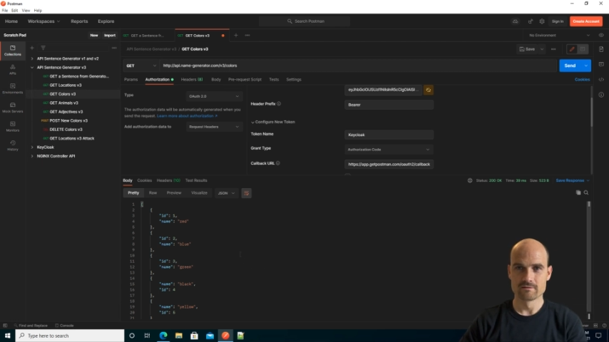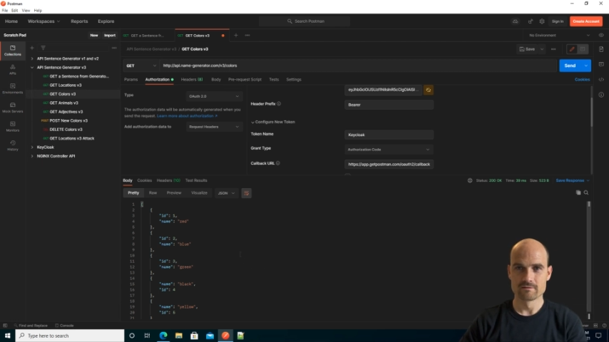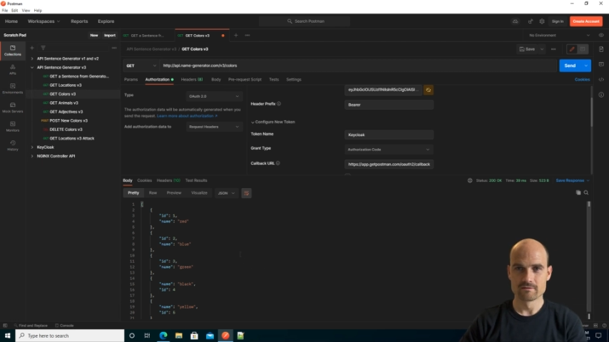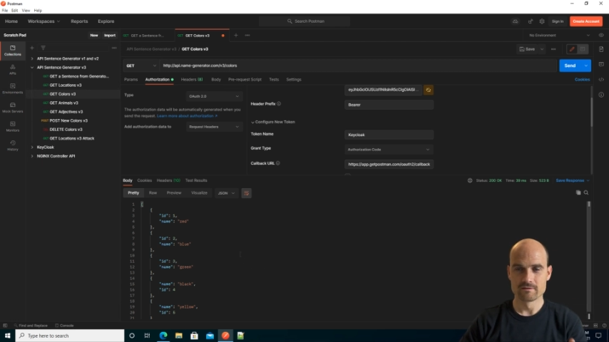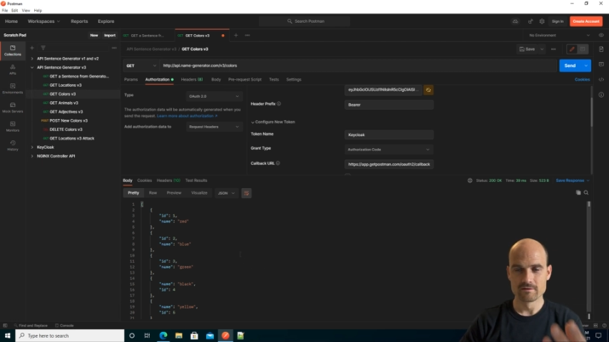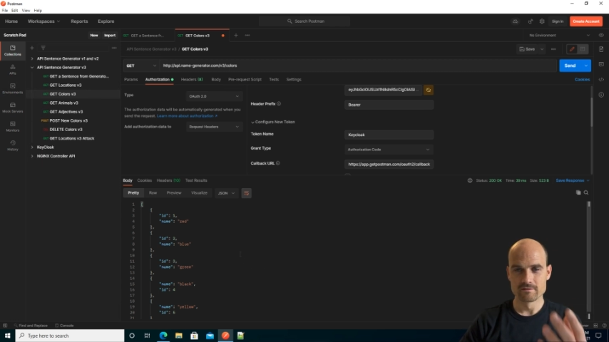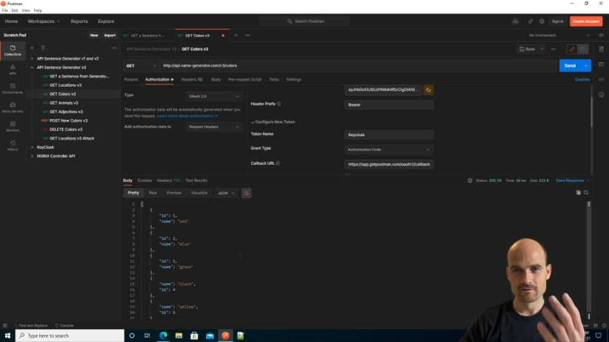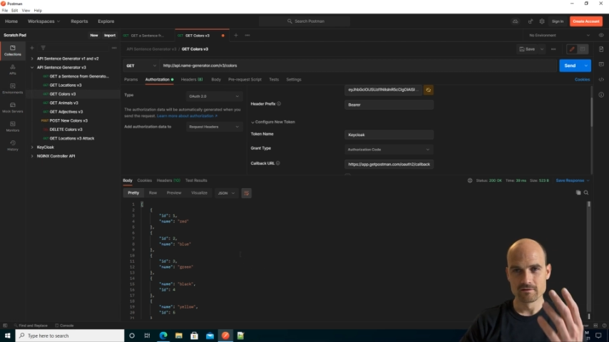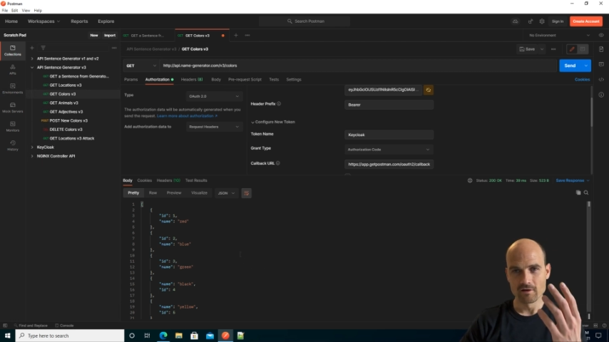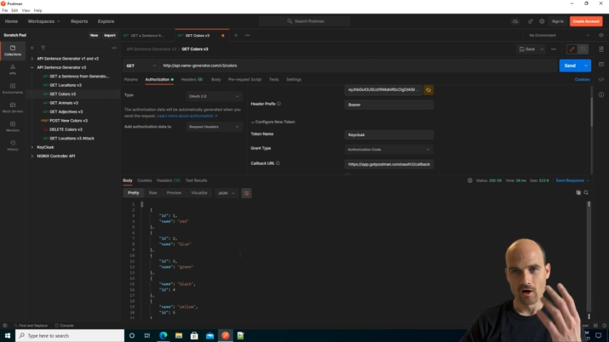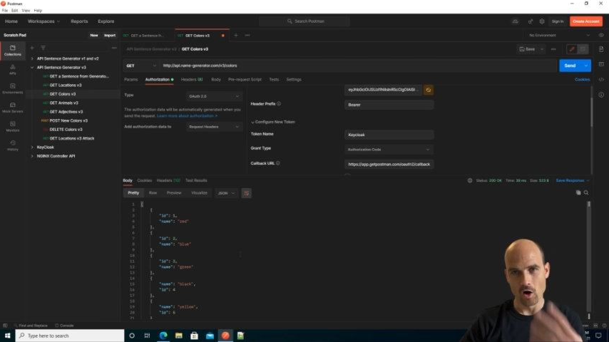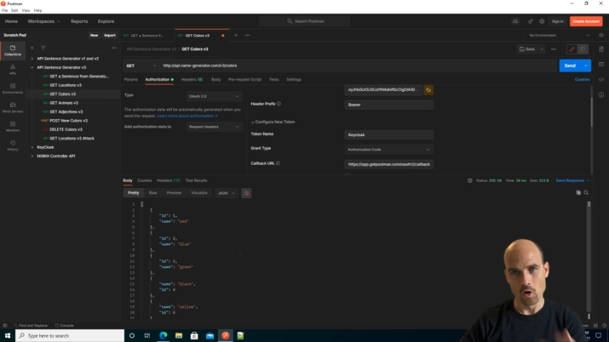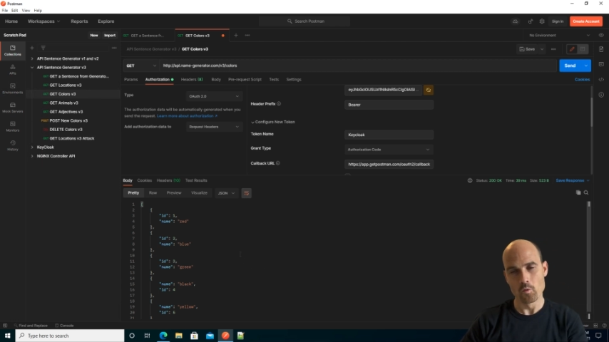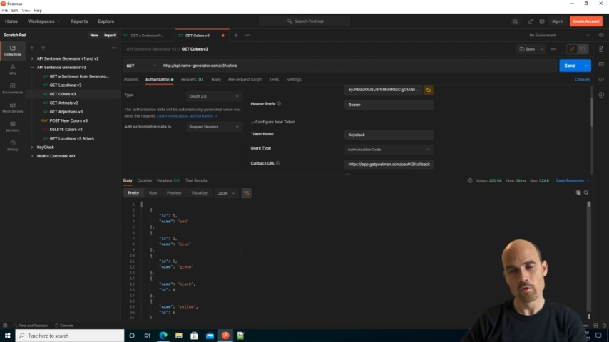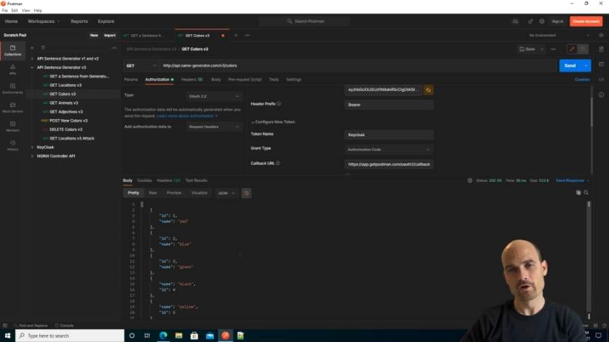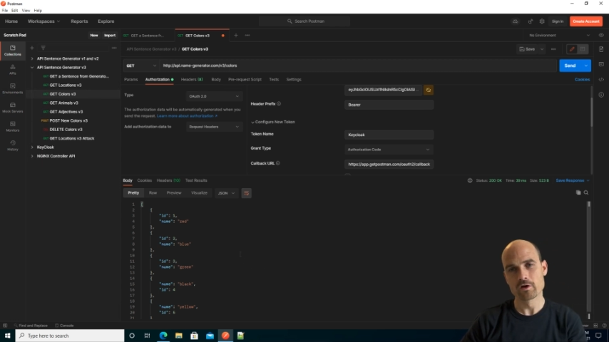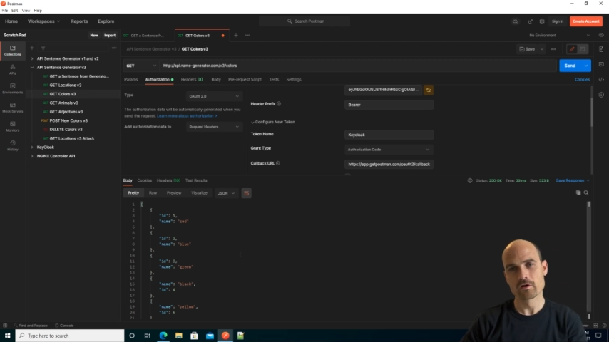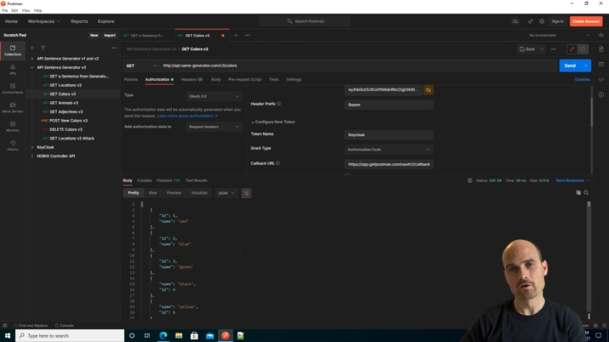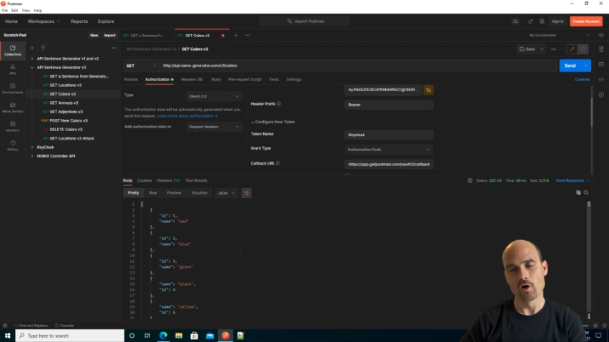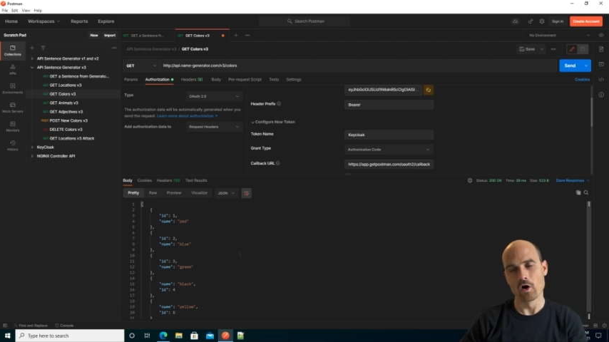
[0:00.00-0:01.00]
This is how
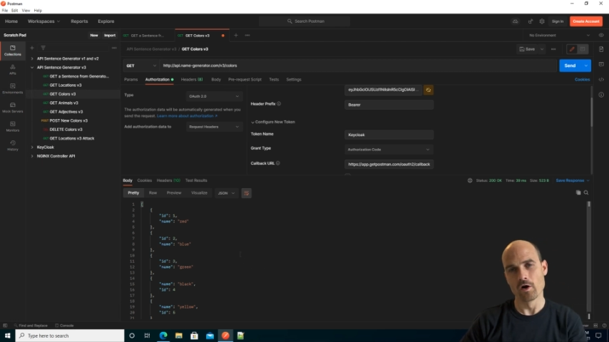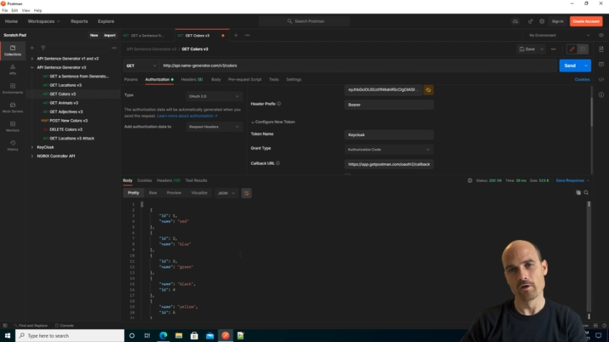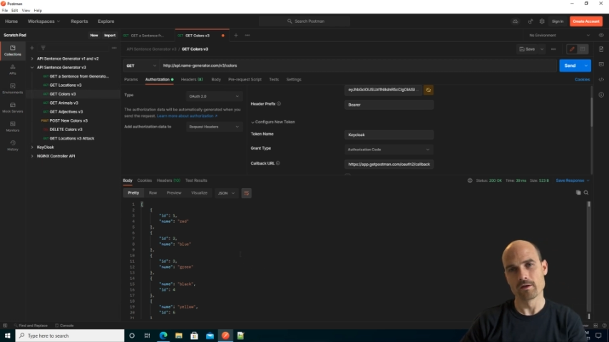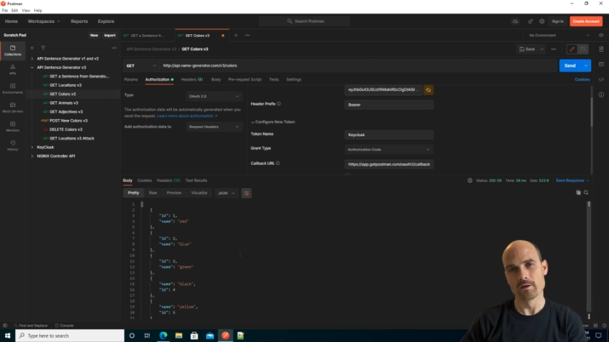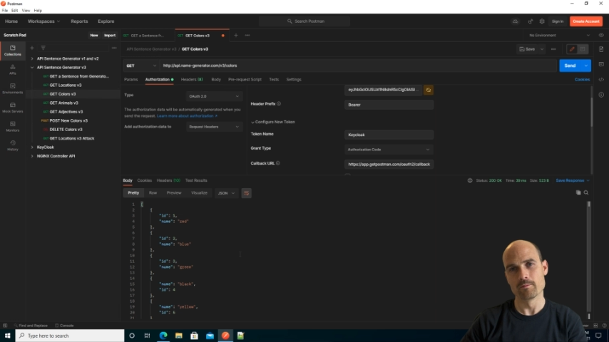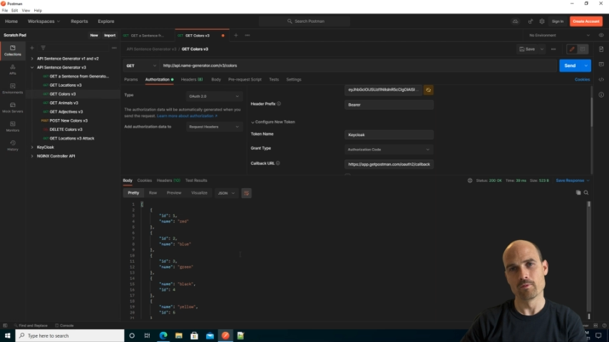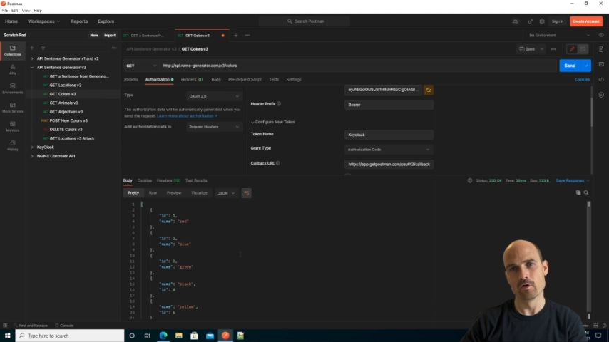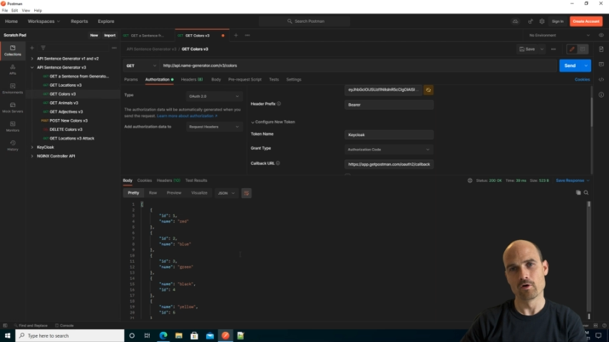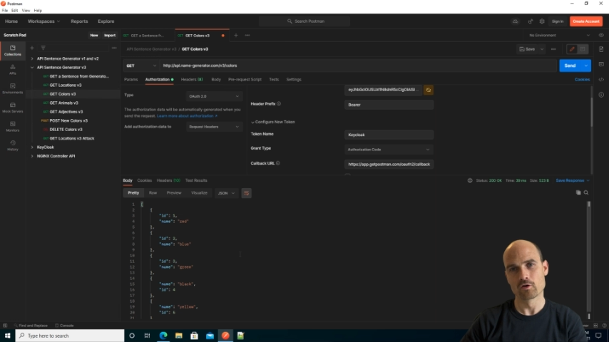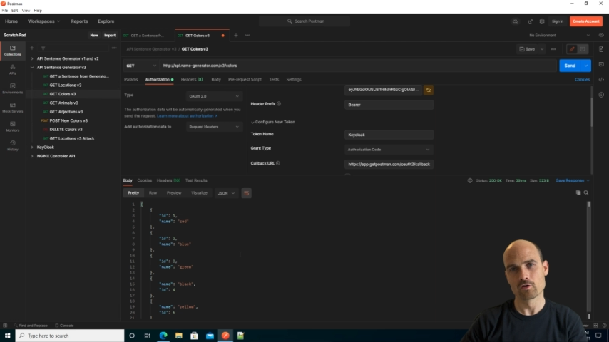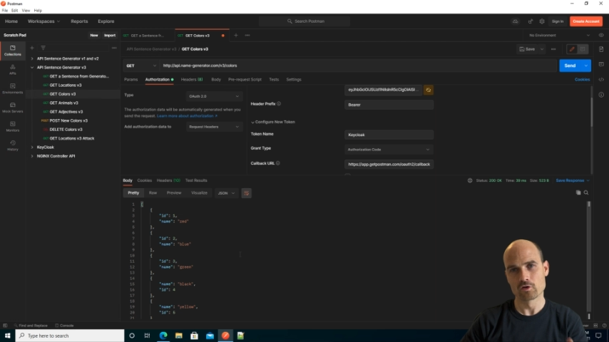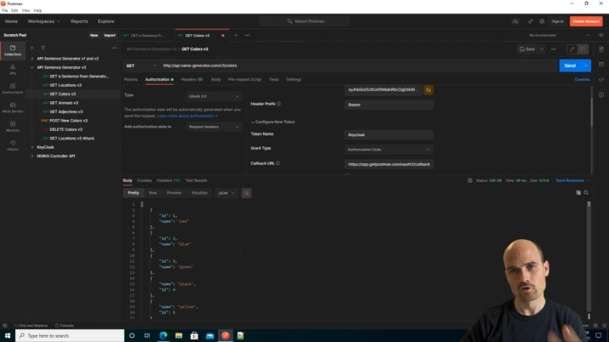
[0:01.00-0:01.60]
we enable